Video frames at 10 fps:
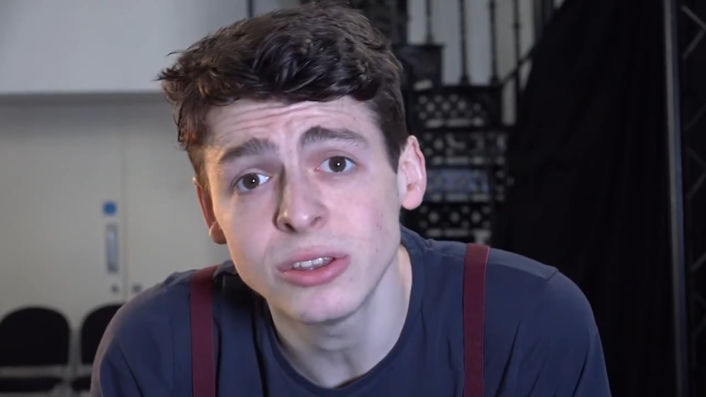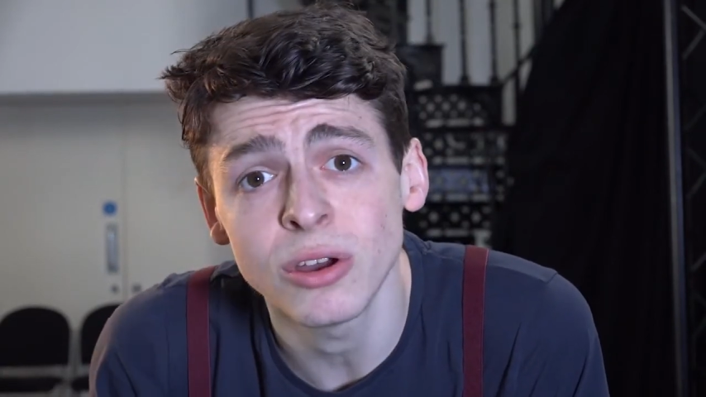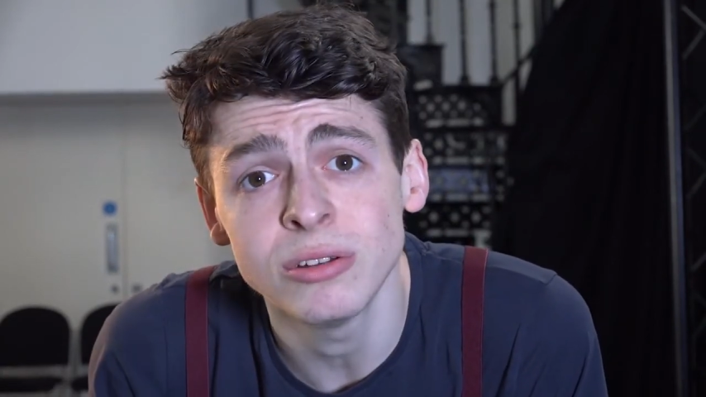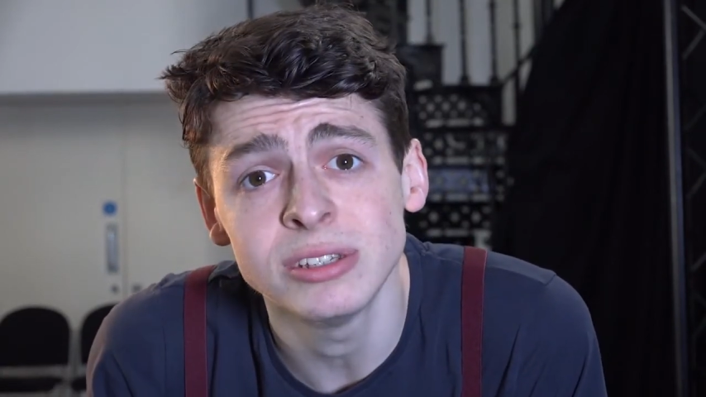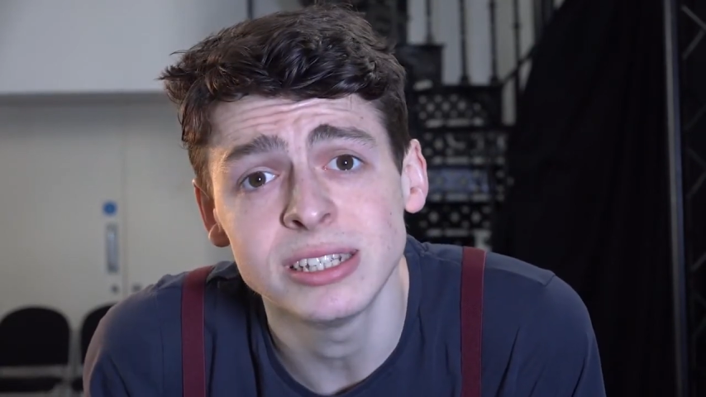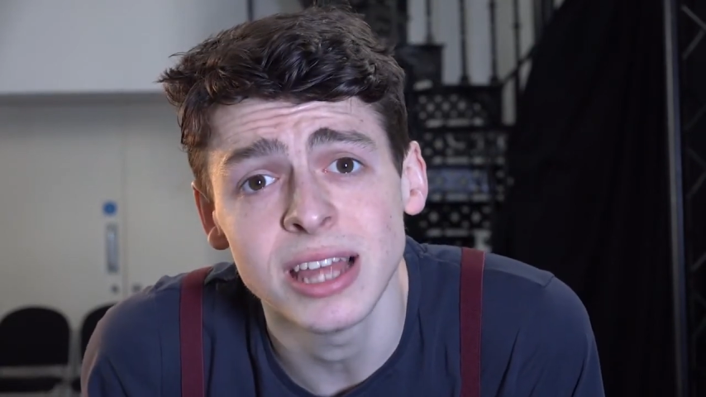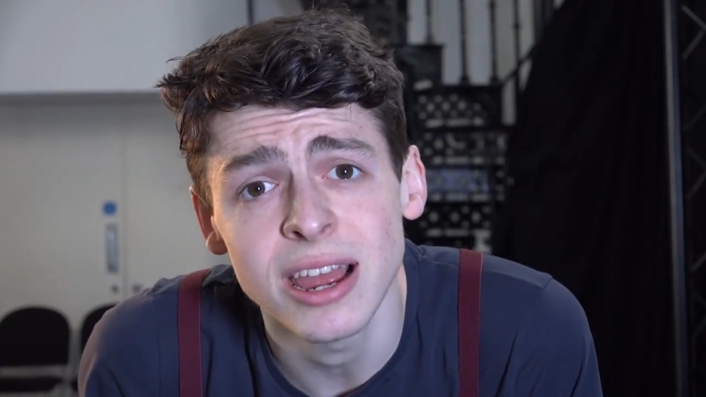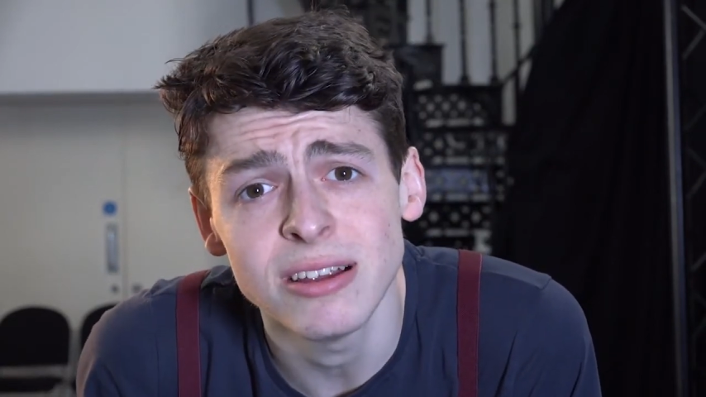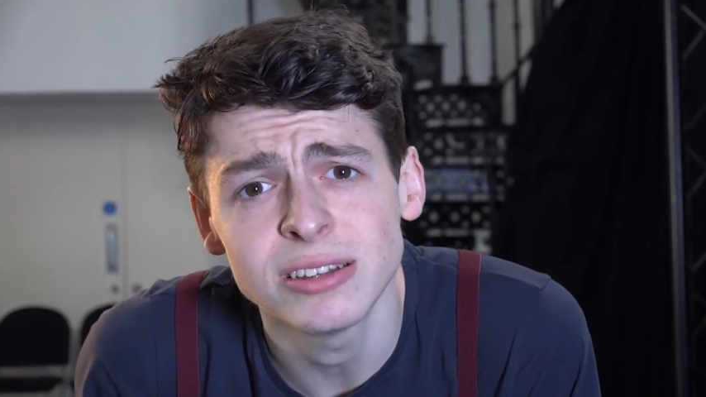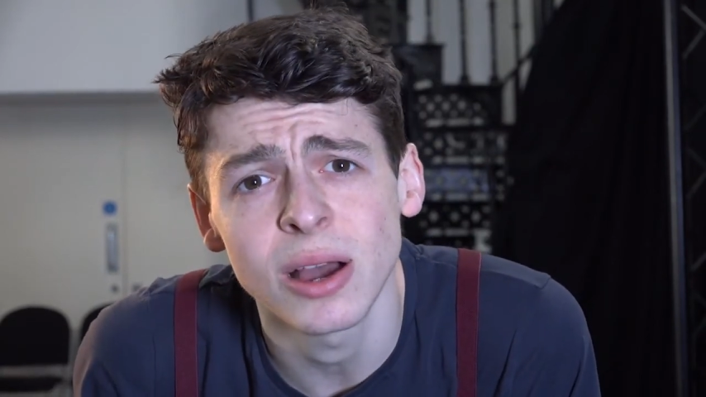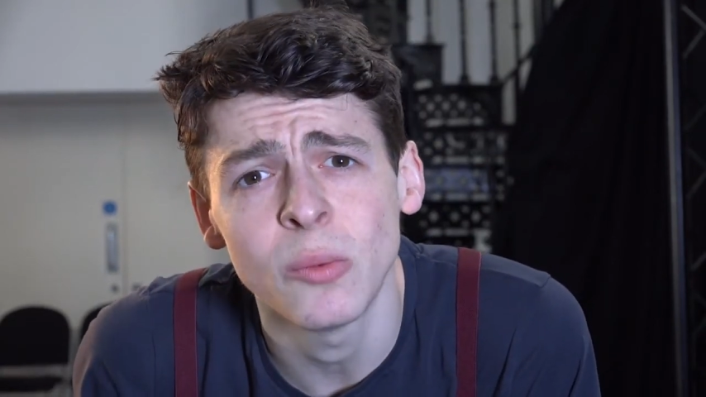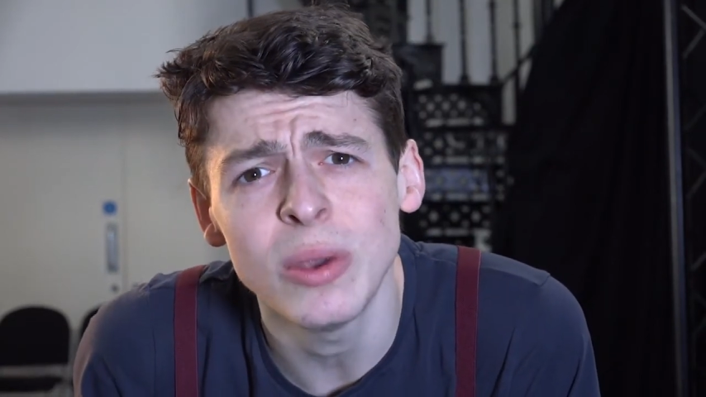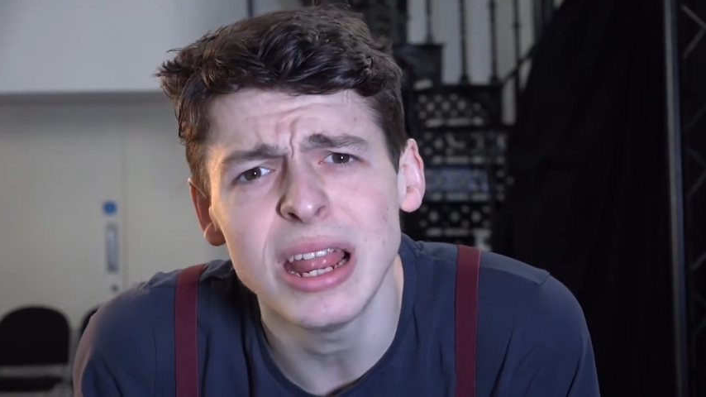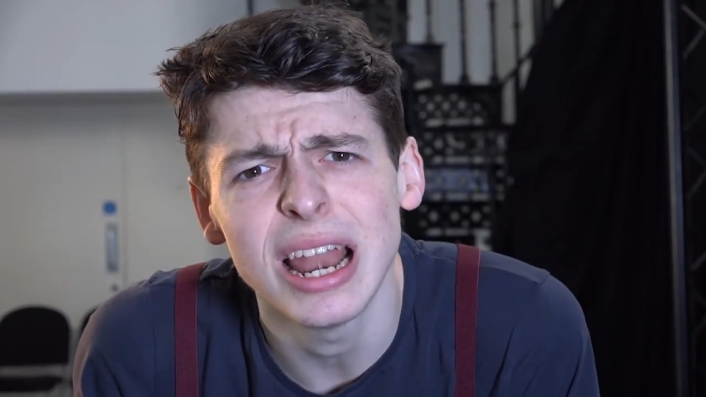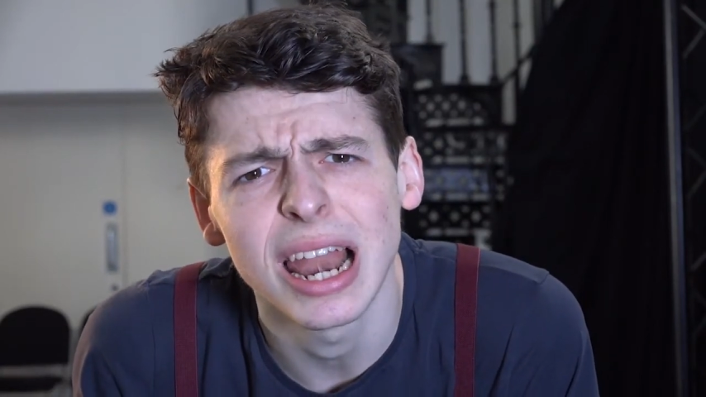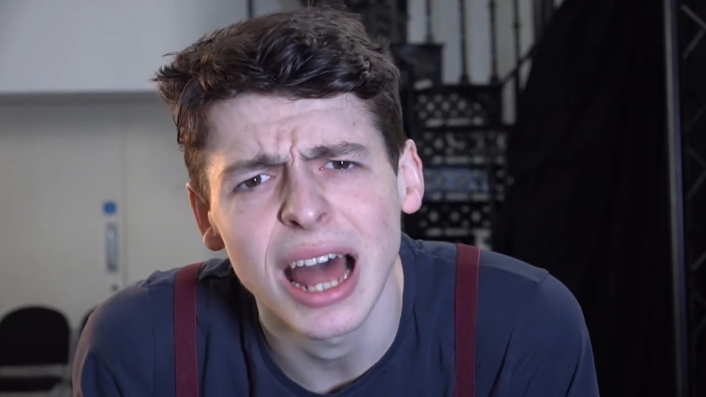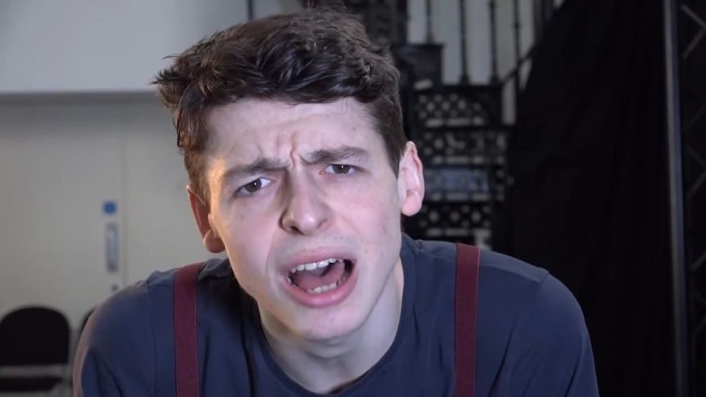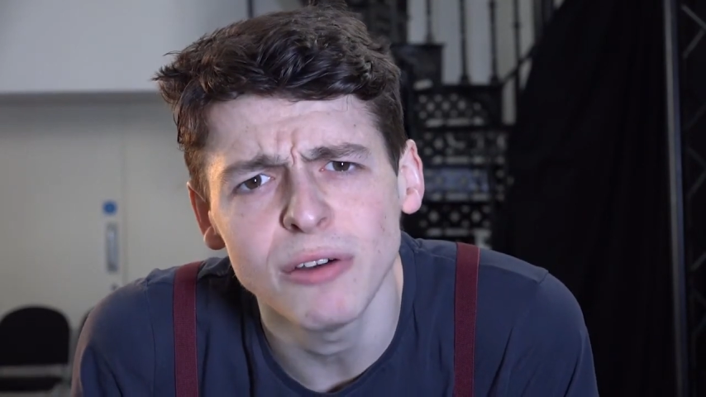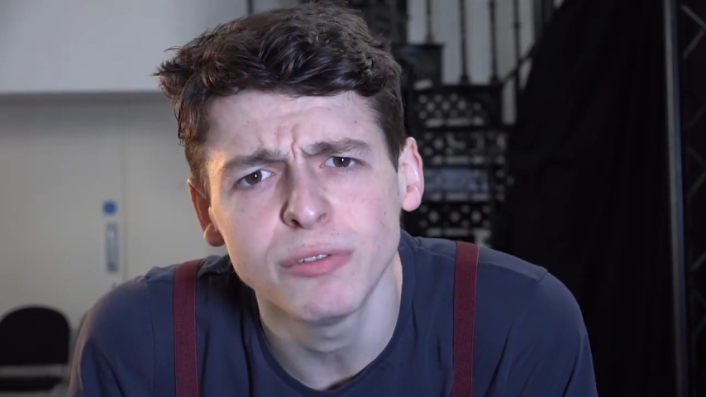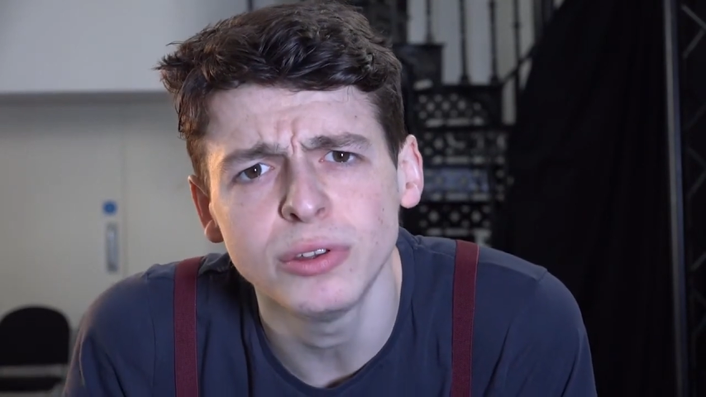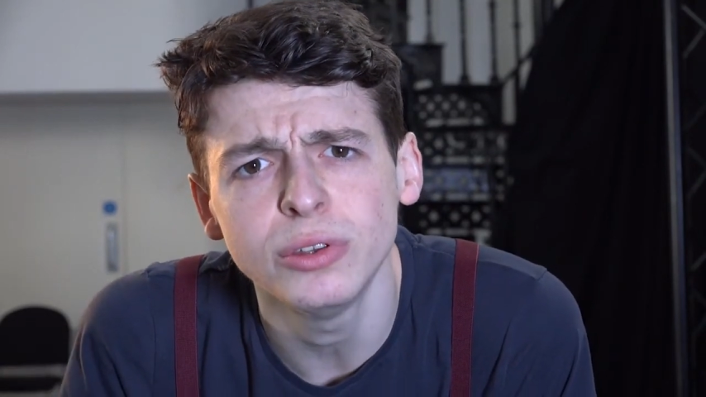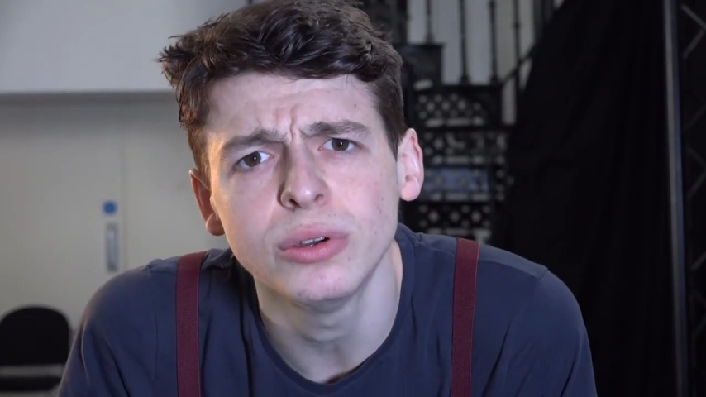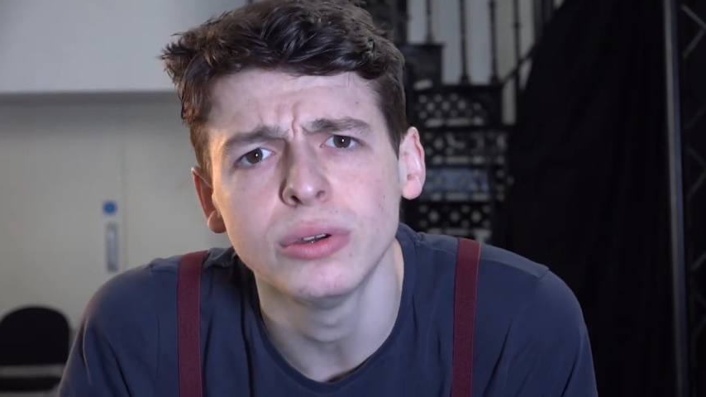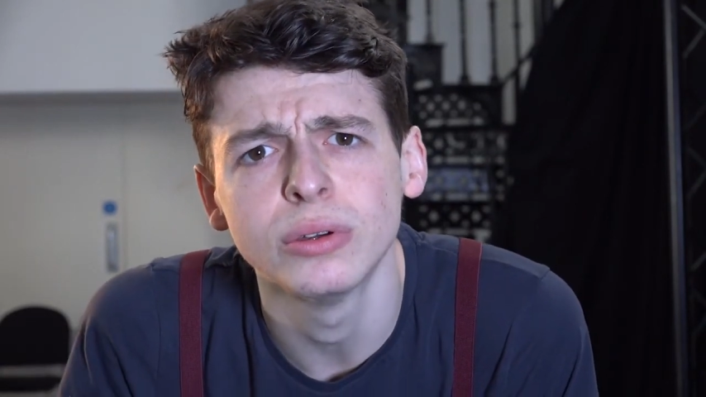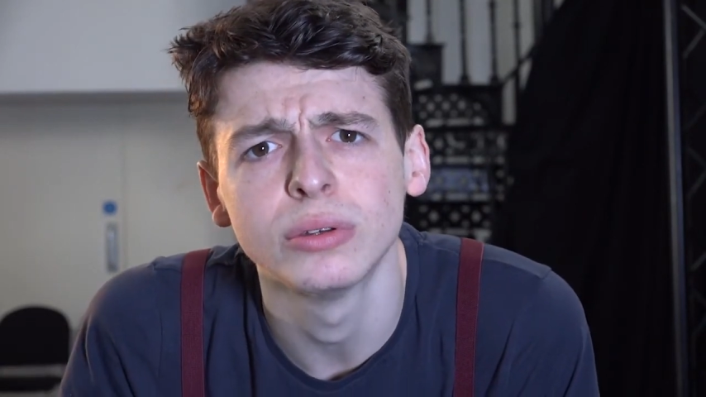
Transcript: downstairs and we laugh at you."